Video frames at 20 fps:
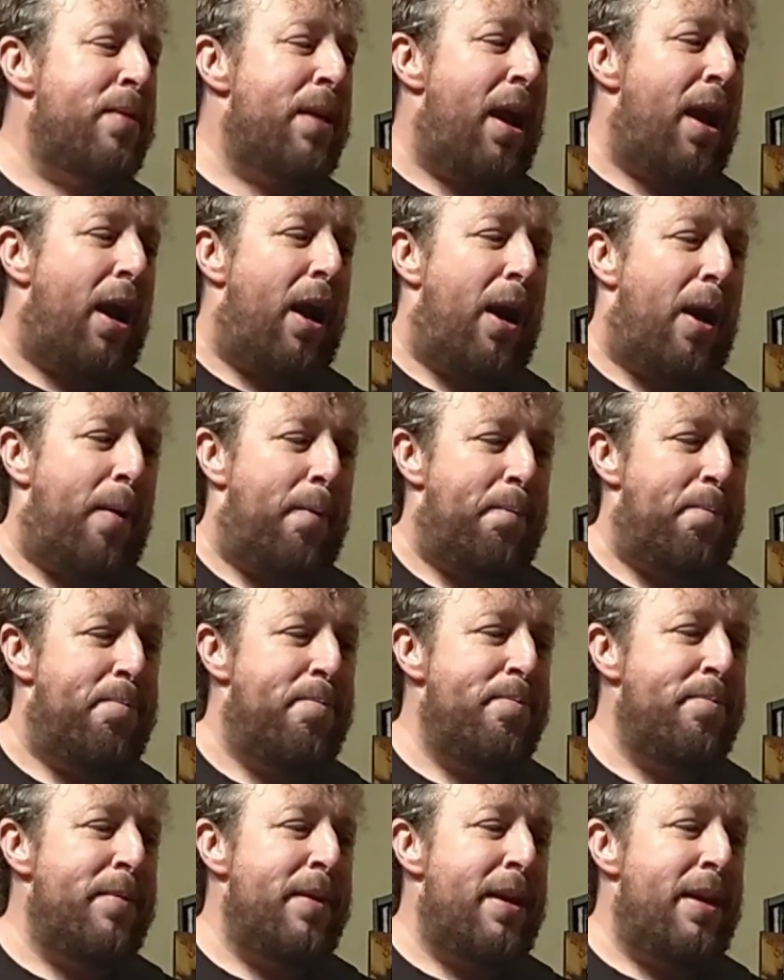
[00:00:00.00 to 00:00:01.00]

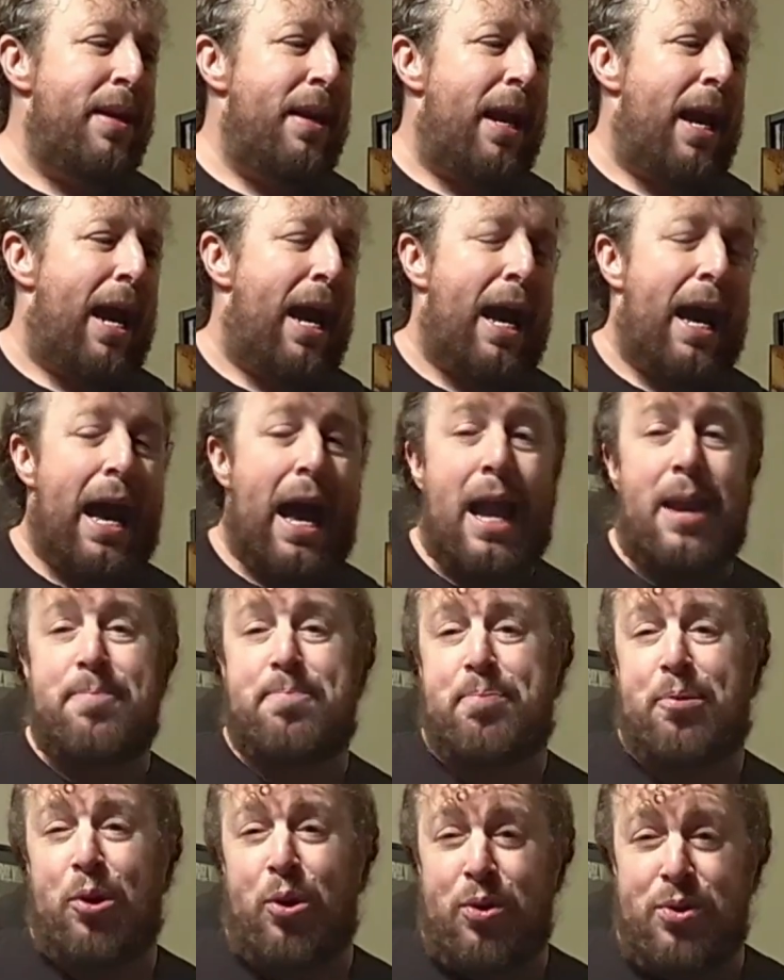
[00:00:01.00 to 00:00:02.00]
I
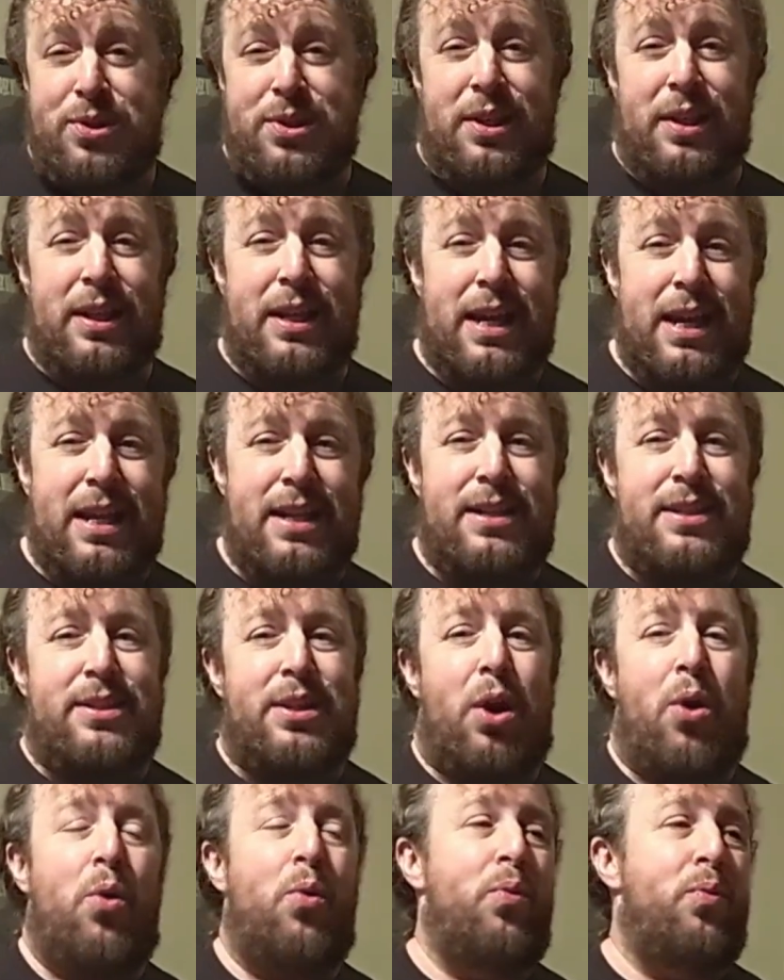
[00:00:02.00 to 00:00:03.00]
personally
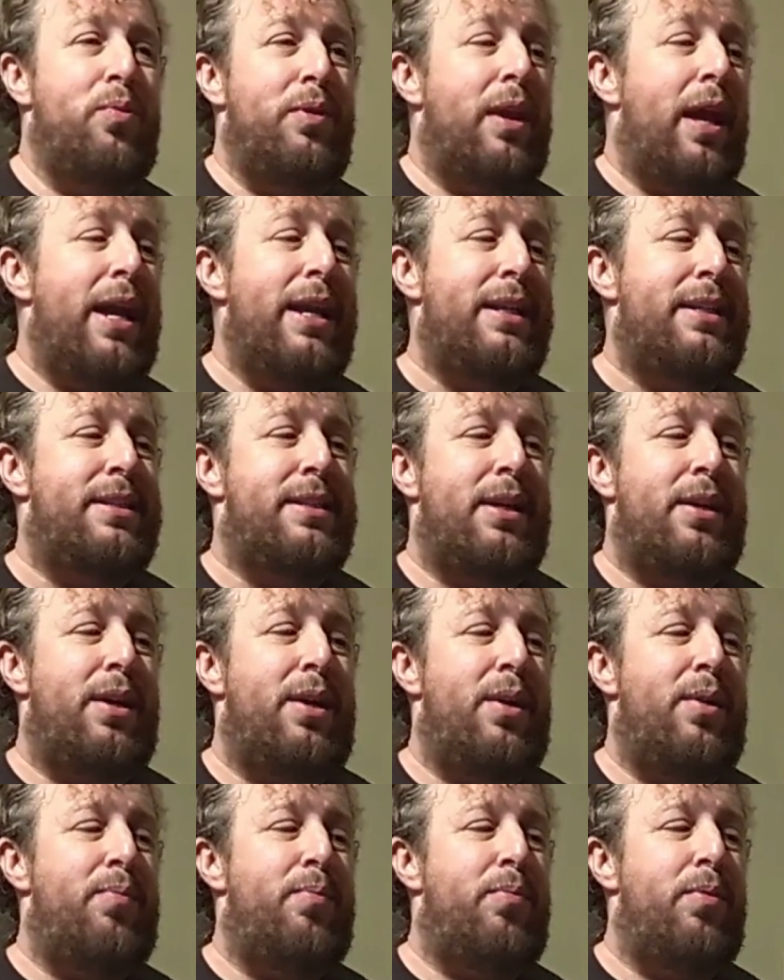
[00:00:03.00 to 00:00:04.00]
don't like
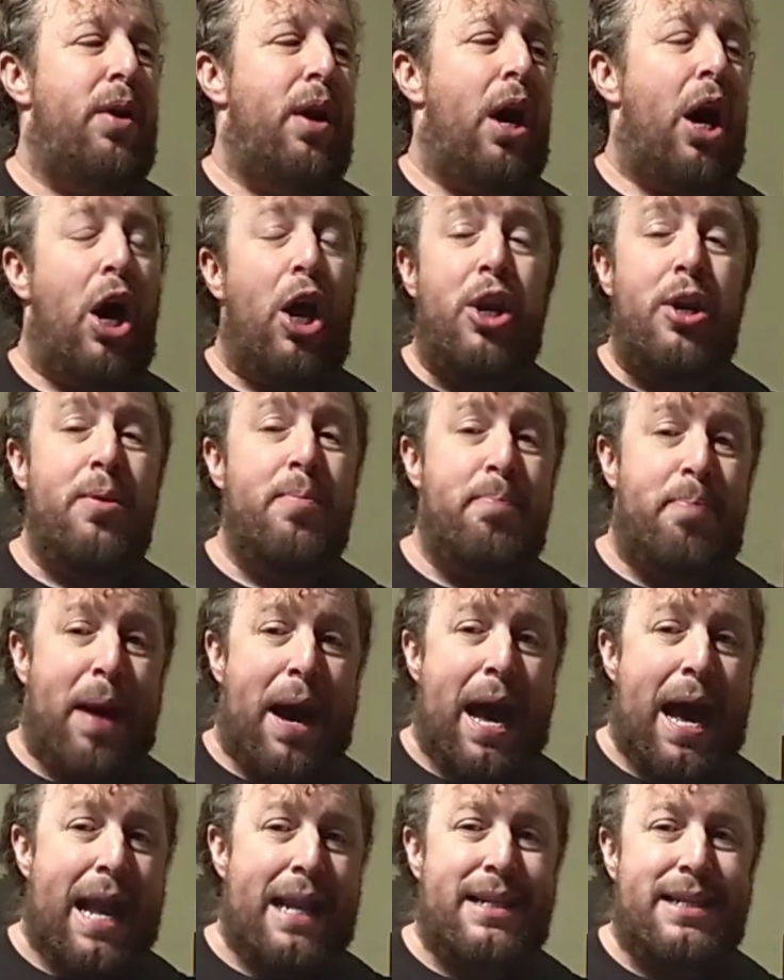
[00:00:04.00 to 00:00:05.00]
to
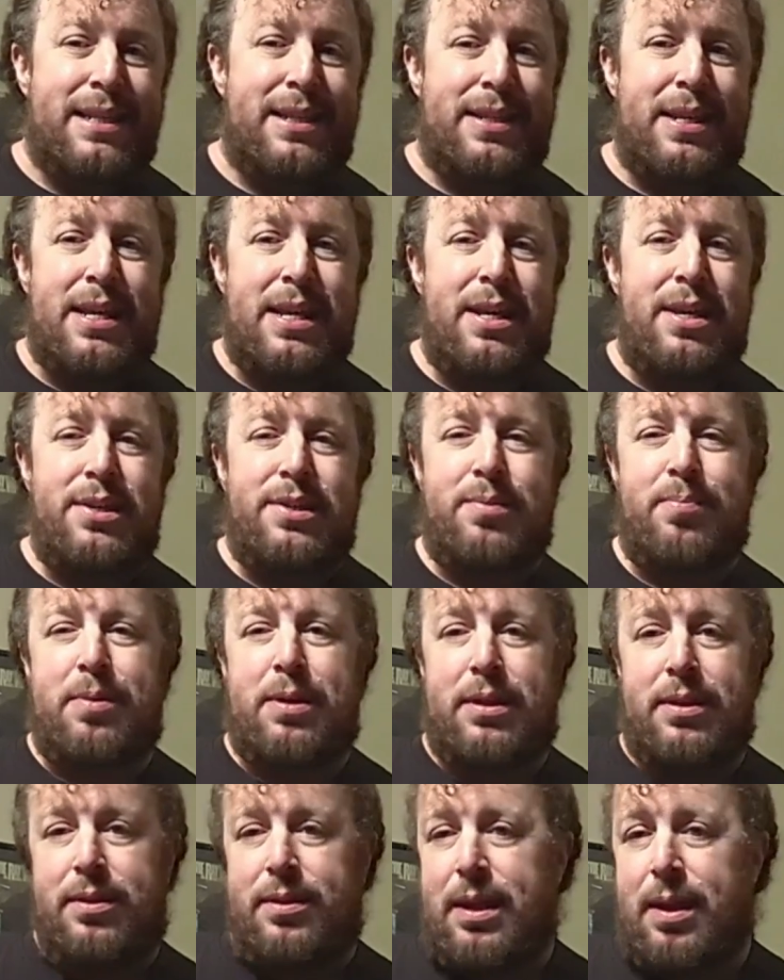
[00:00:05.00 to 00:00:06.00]
unbot these. I
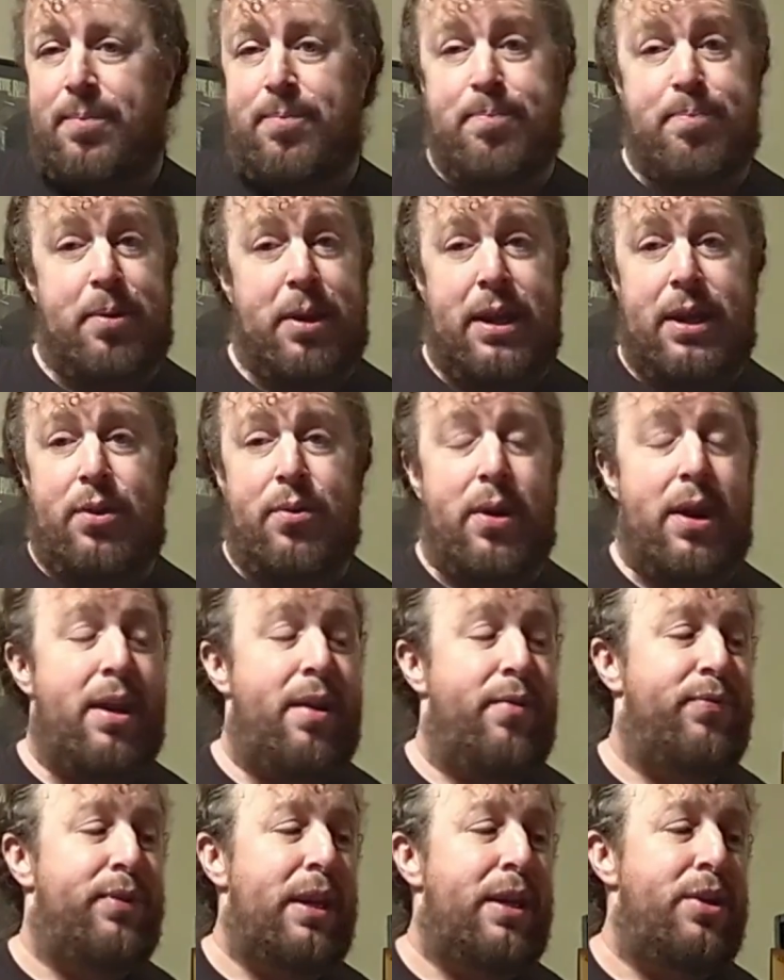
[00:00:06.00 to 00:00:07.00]
mean, they play great
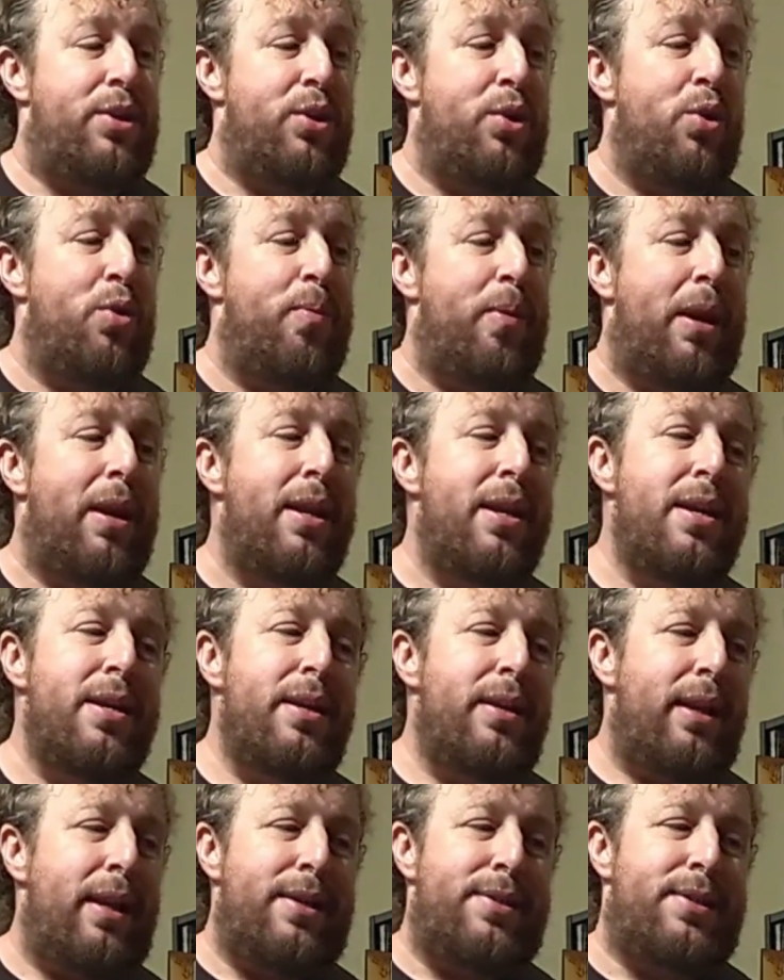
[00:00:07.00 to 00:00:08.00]
if they do, but
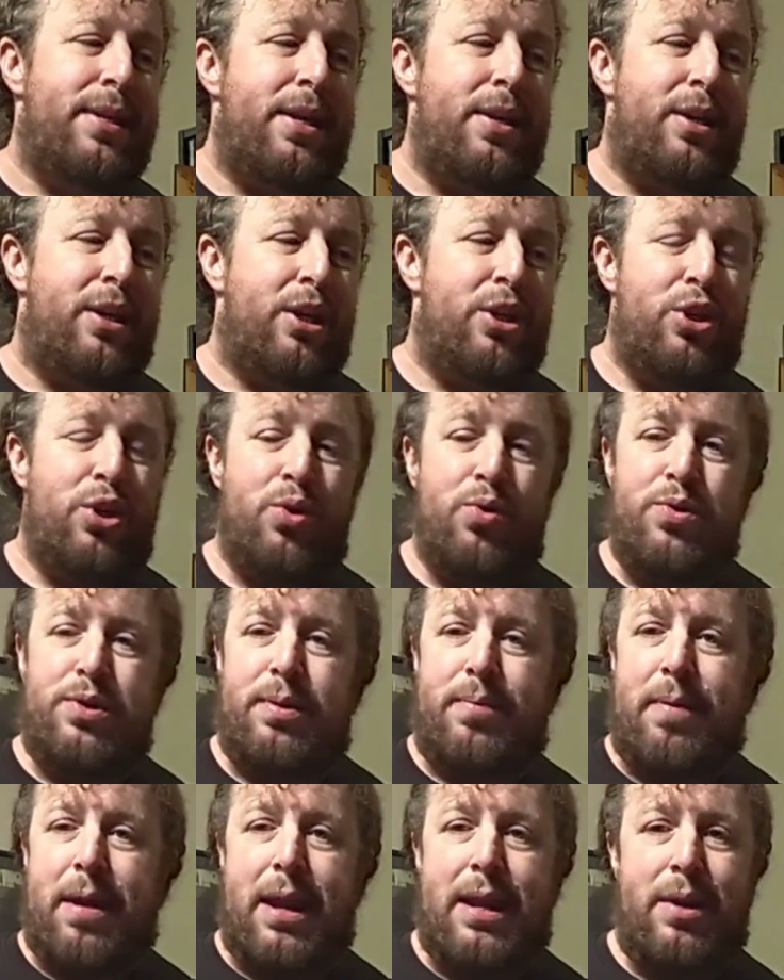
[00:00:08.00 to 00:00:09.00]
like I say, you could use
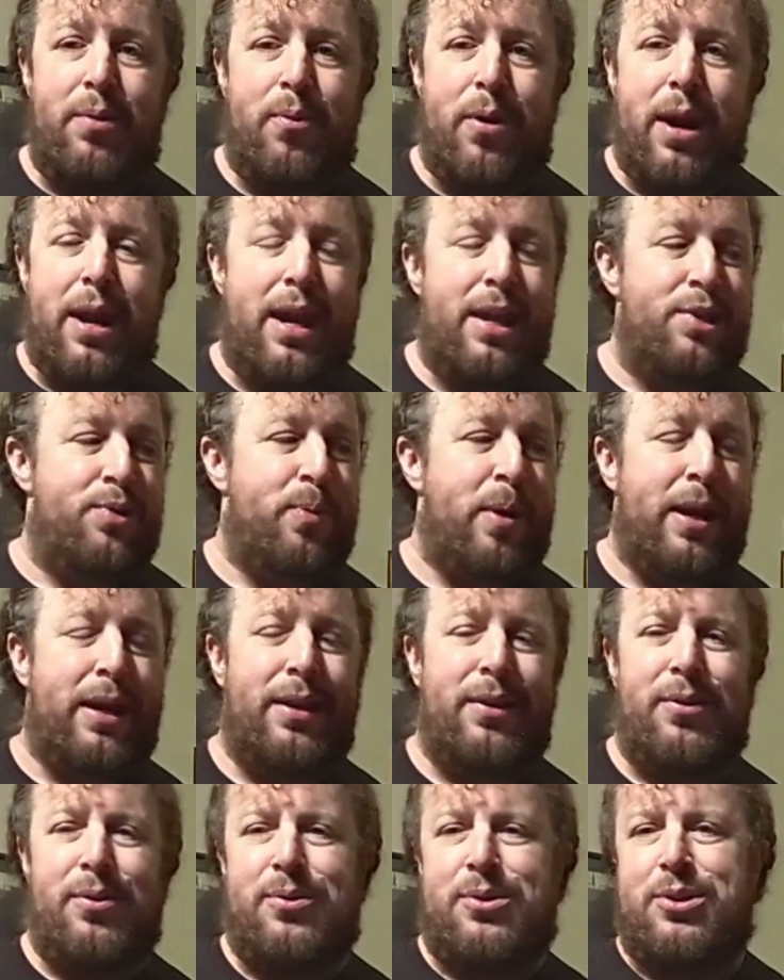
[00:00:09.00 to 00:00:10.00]
them anyway as
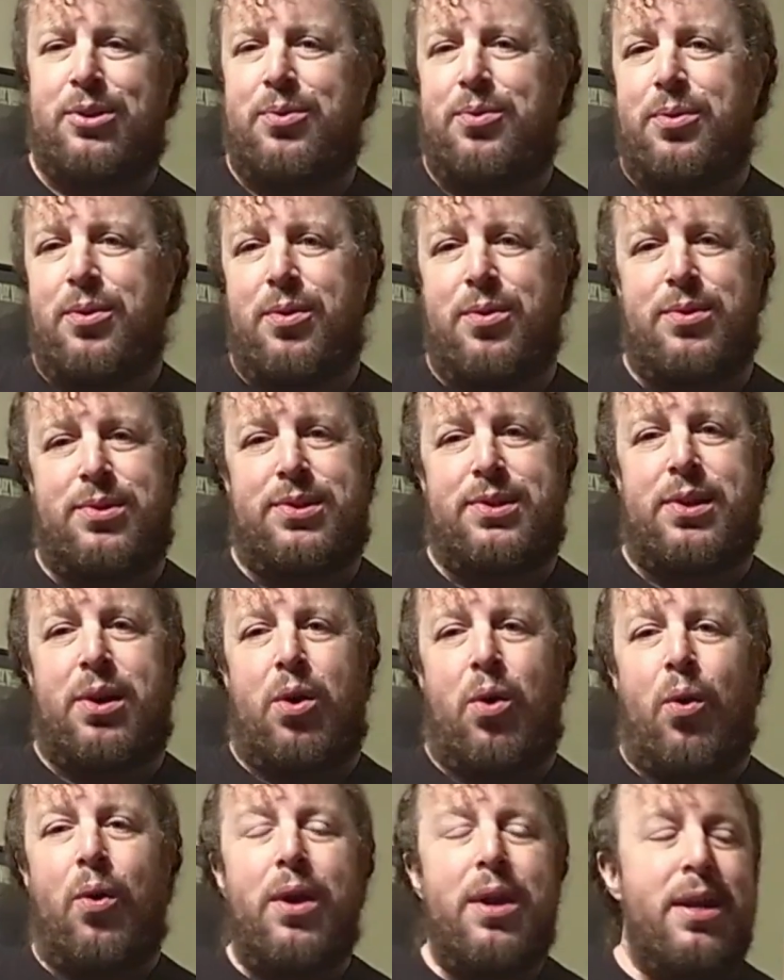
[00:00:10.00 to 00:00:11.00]
regular tuners,
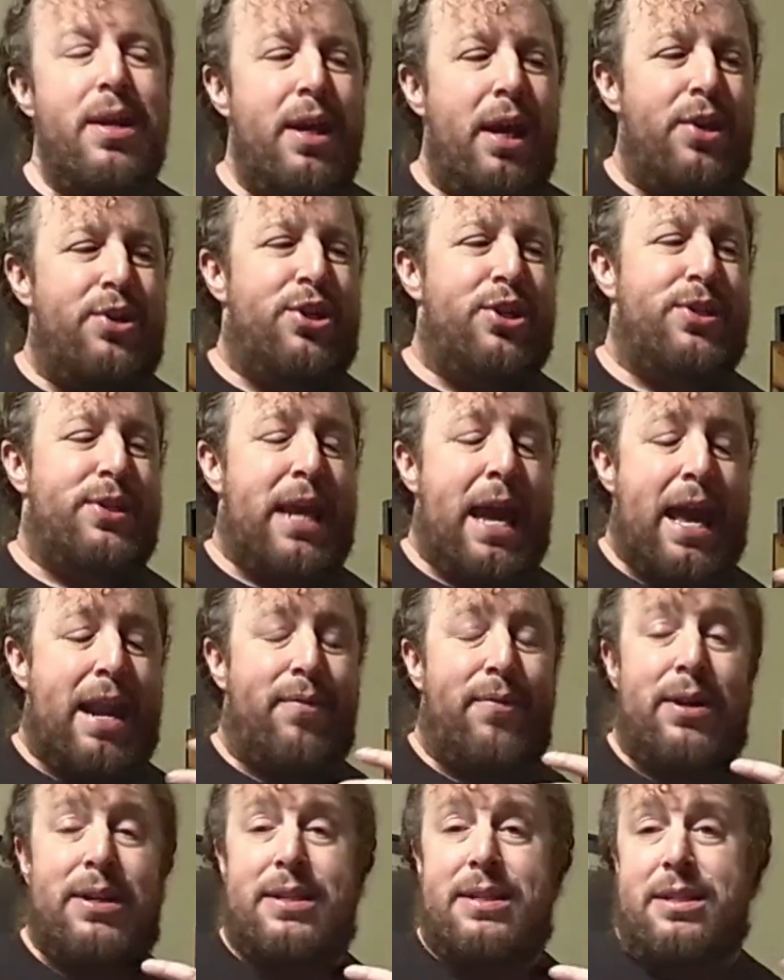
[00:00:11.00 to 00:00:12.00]
so it's just kind
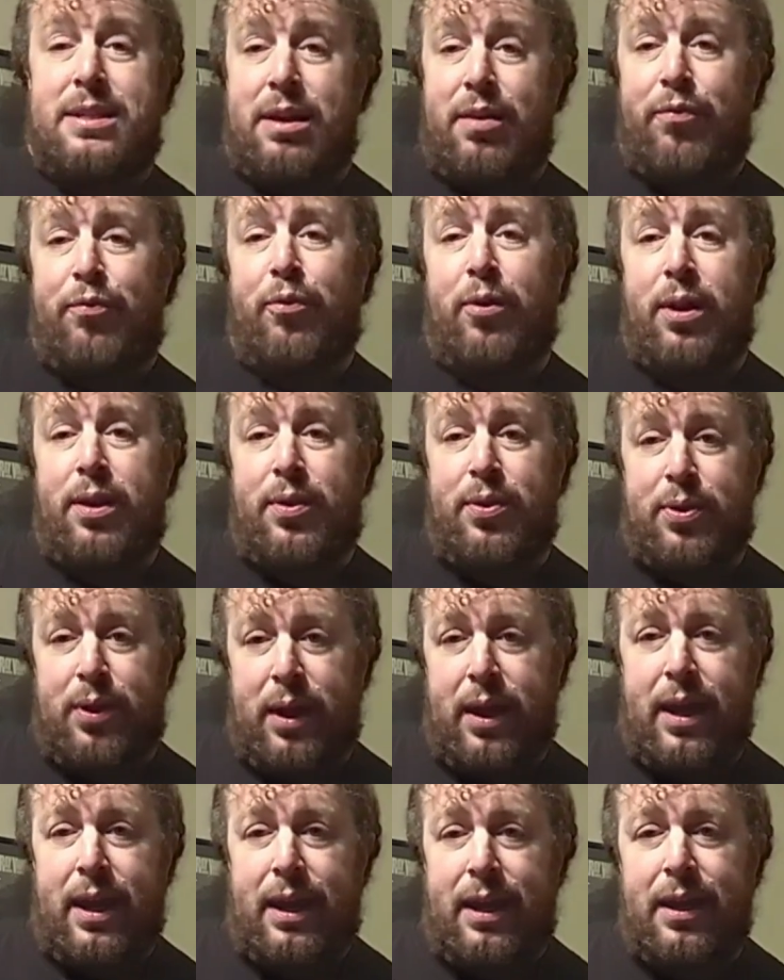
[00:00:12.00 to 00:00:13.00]
of a different
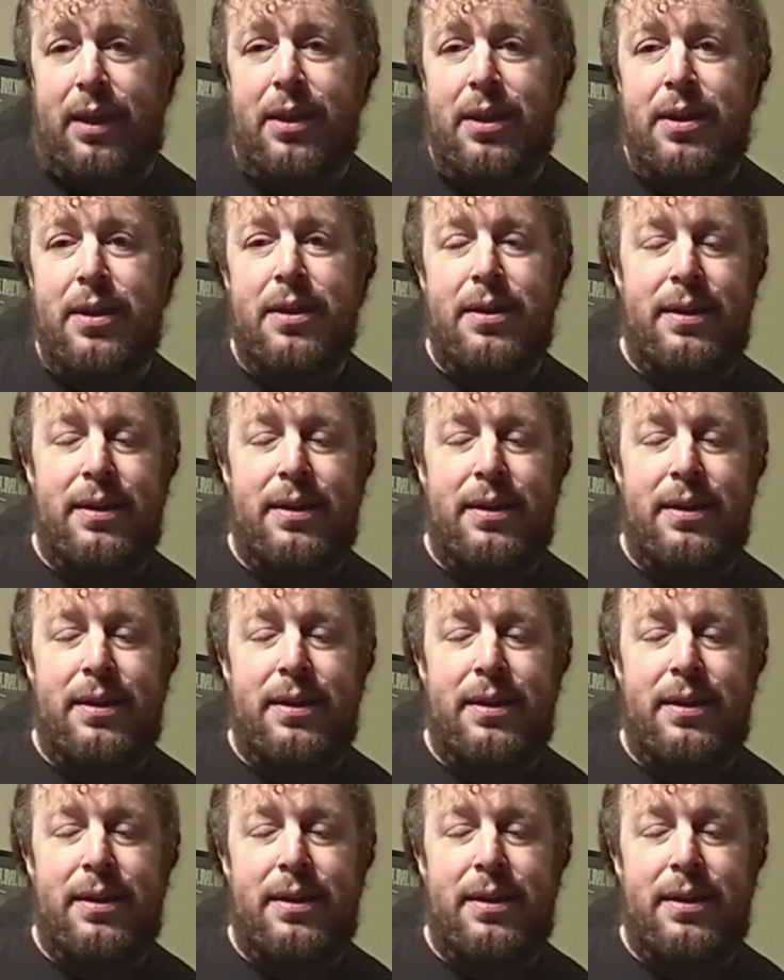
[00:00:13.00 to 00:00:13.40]
thing.